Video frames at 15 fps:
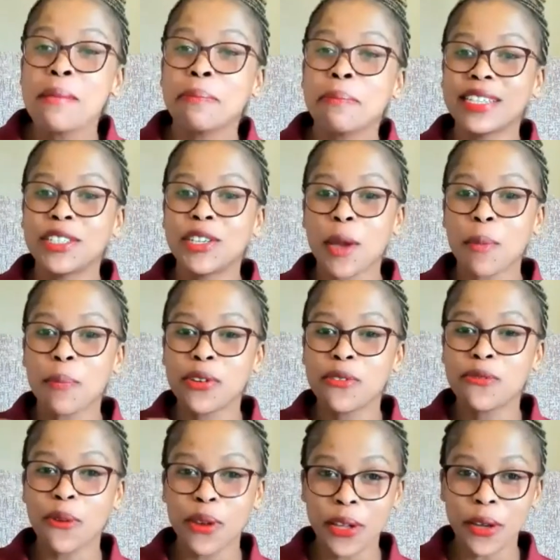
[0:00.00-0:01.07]
But your
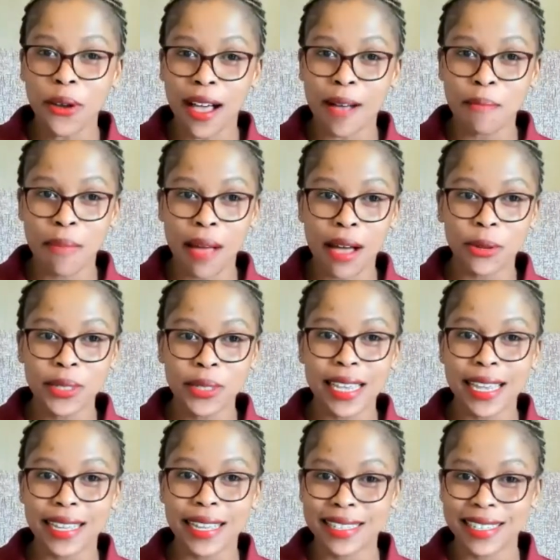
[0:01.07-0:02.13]
portfolio amount,
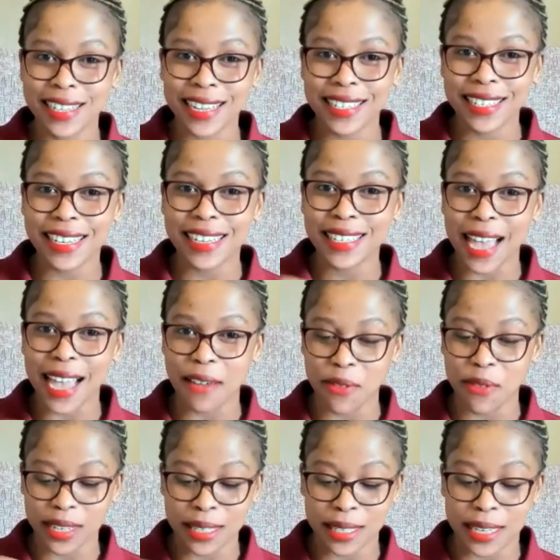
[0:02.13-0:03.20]
it changes
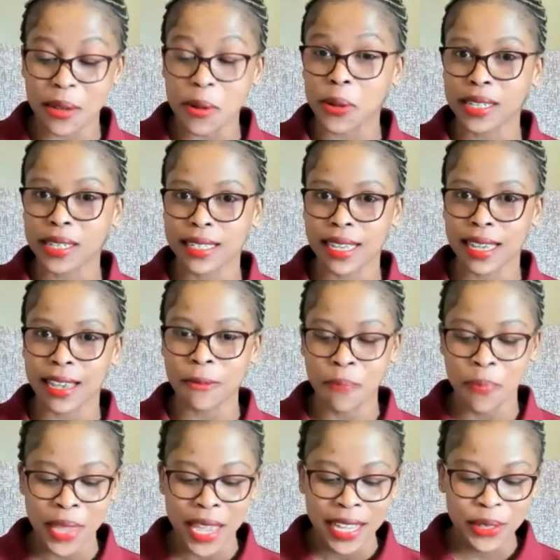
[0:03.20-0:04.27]
every single day.
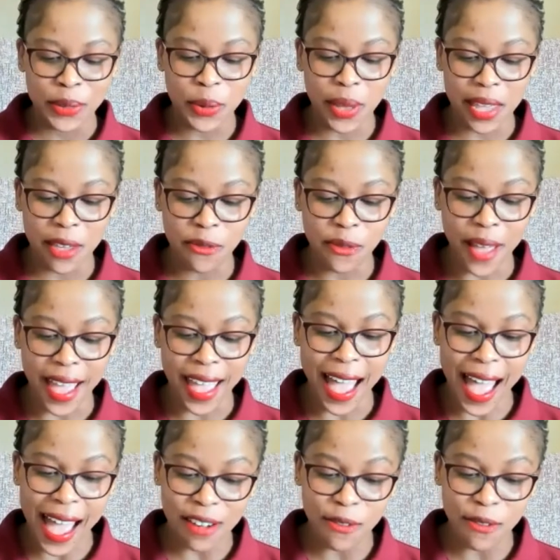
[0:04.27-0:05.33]
So if I
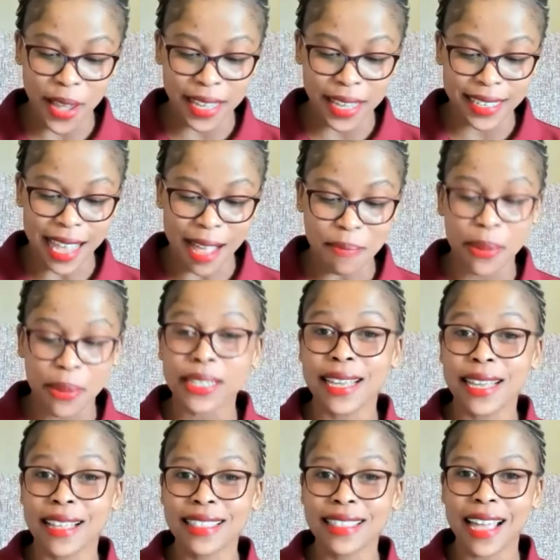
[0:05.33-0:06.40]
had, for example,
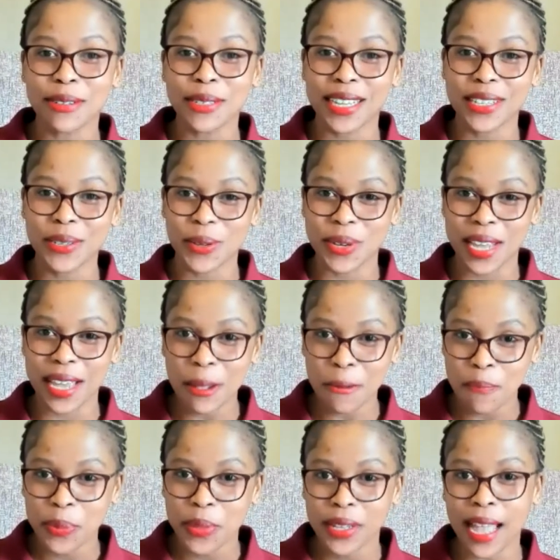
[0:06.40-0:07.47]
10,000 today,
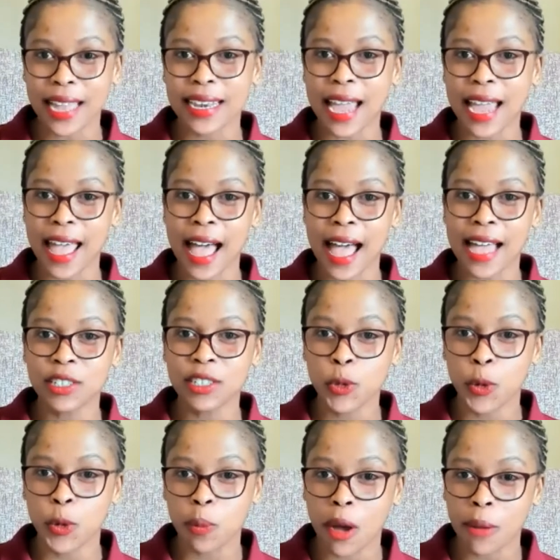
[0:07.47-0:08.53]
and I earn
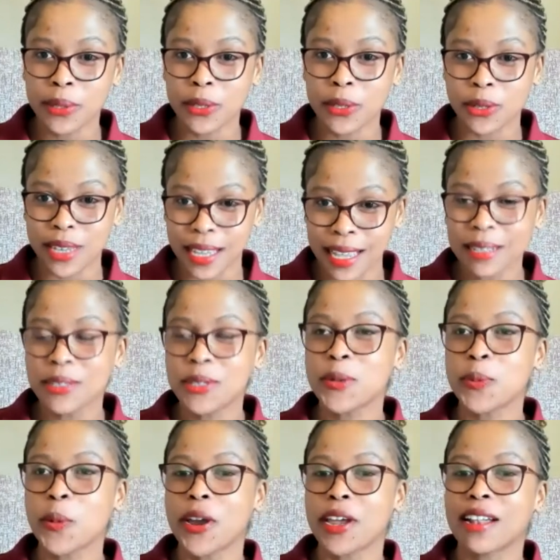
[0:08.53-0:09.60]
two bob today,
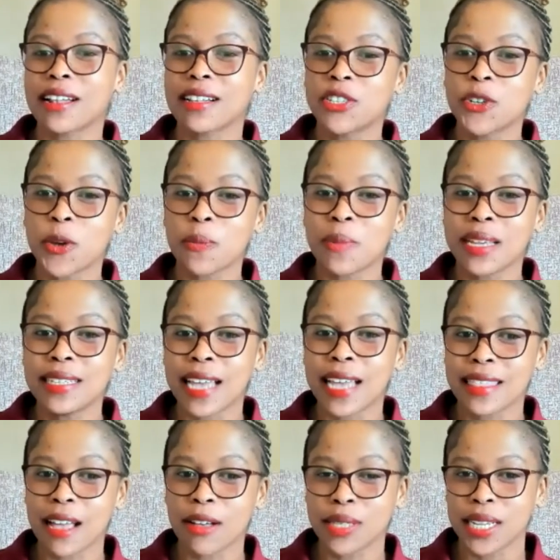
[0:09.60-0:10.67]
tomorrow it'll show me
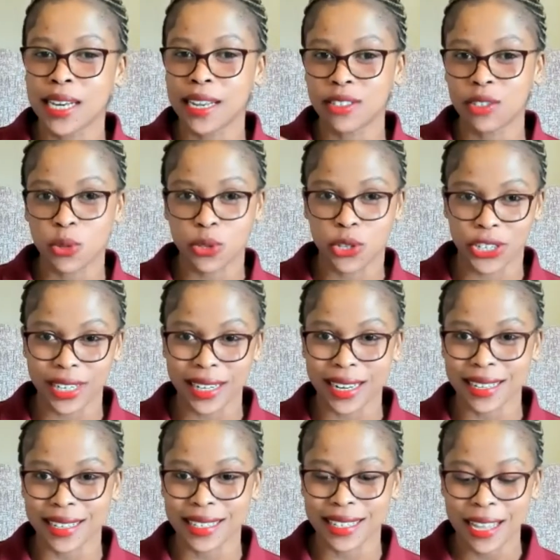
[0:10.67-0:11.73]
10,002
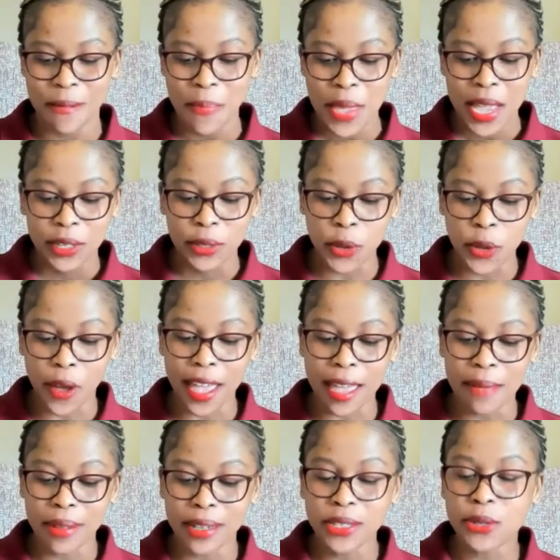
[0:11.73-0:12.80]
shillings. So you're
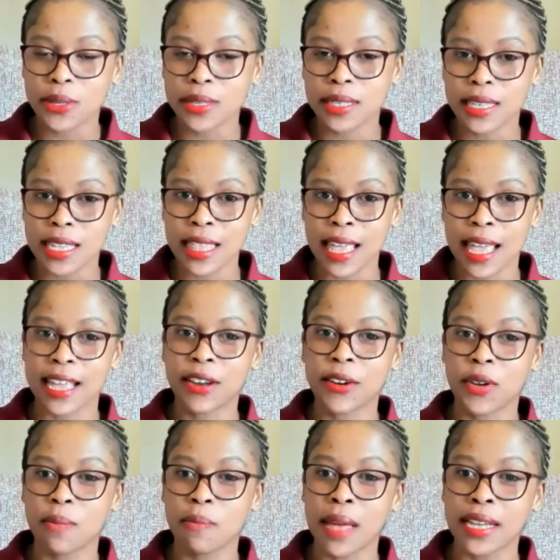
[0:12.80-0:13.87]
able to see the
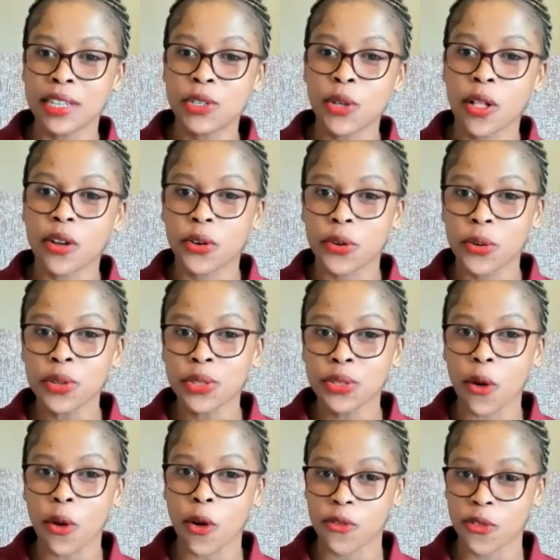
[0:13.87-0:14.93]
incremental growth
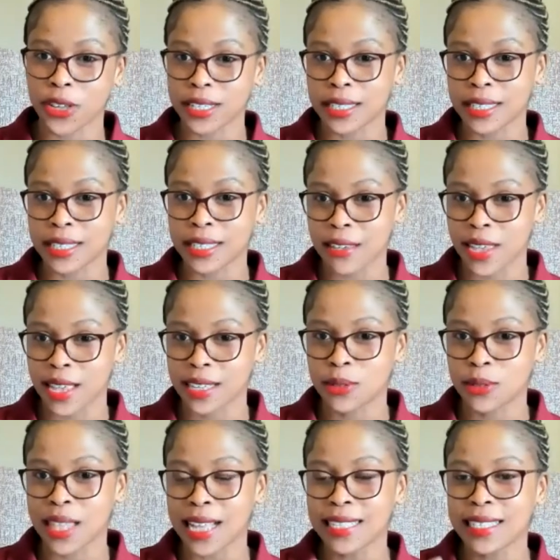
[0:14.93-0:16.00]
of your savings.
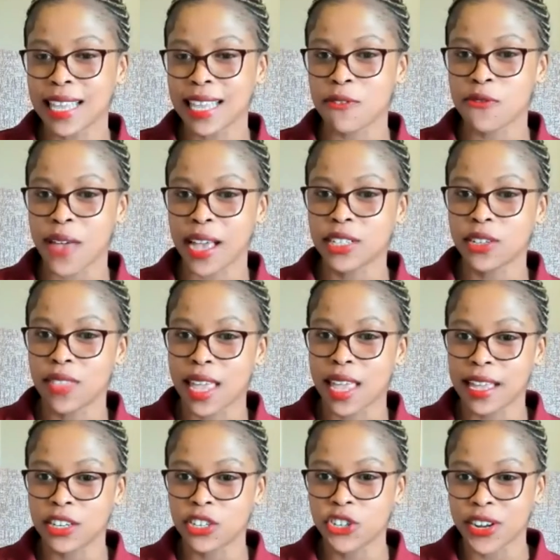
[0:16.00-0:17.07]
So that's the effect of the
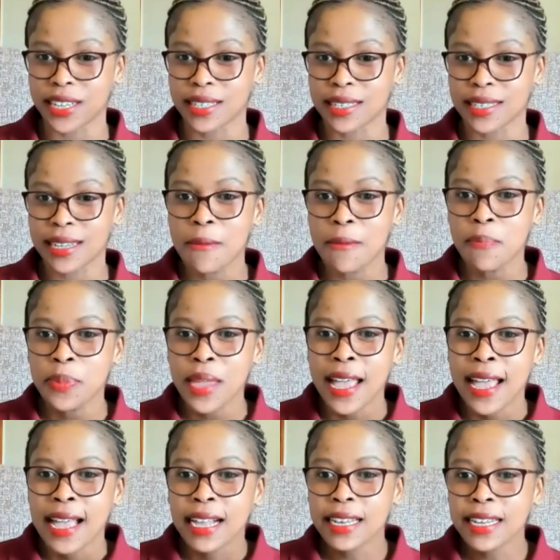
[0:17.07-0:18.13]
interest.
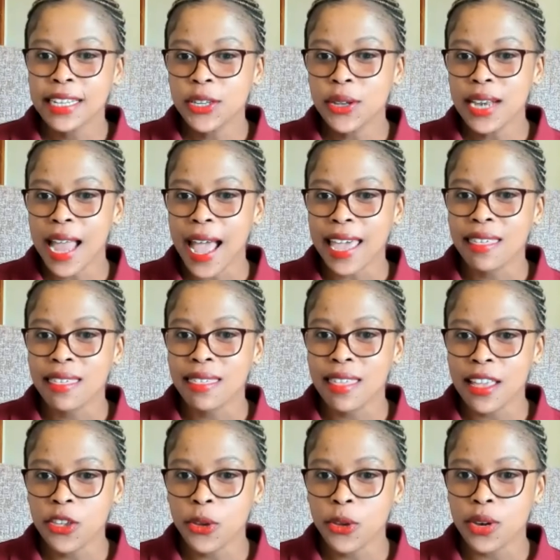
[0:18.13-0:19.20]
Clinton, I
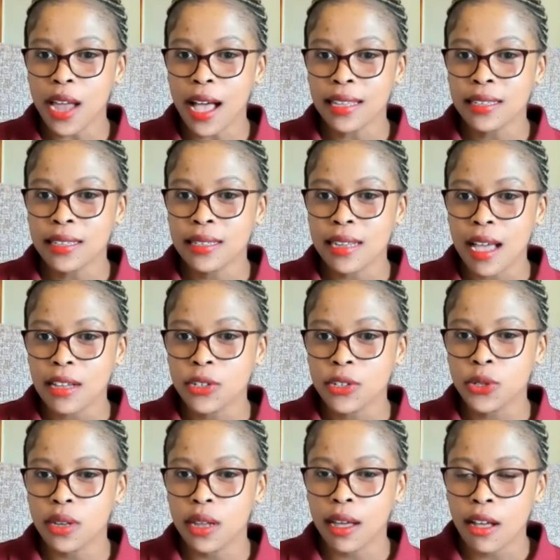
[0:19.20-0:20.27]
think you'd asked
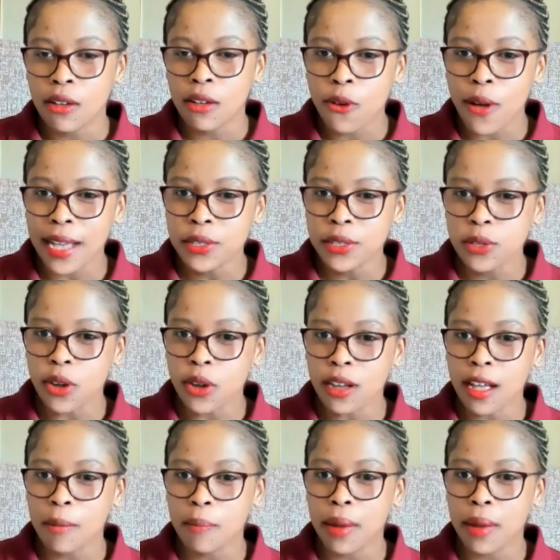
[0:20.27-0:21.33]
uh, for us to talk
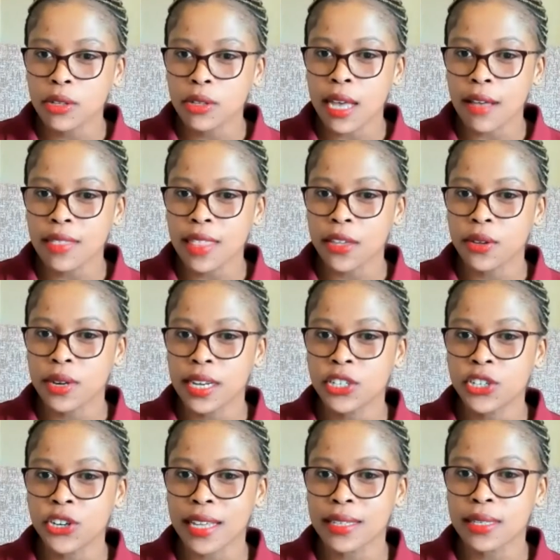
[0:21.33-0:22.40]
about how the unit
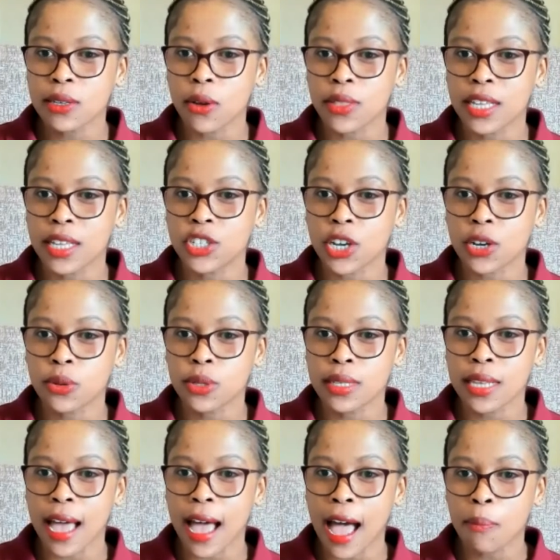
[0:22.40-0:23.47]
trust on the
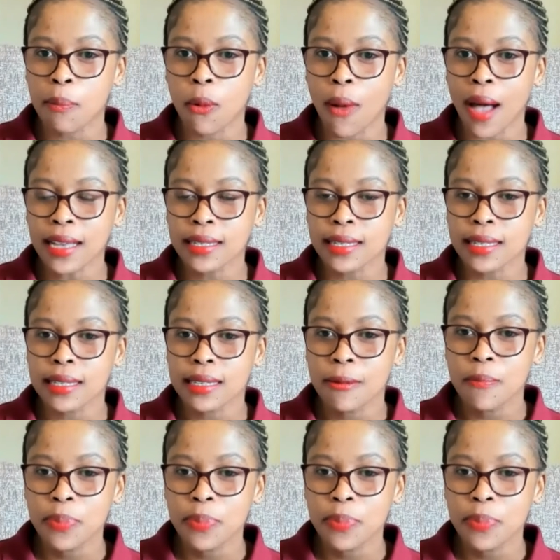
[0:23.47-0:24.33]
Jacuza app works.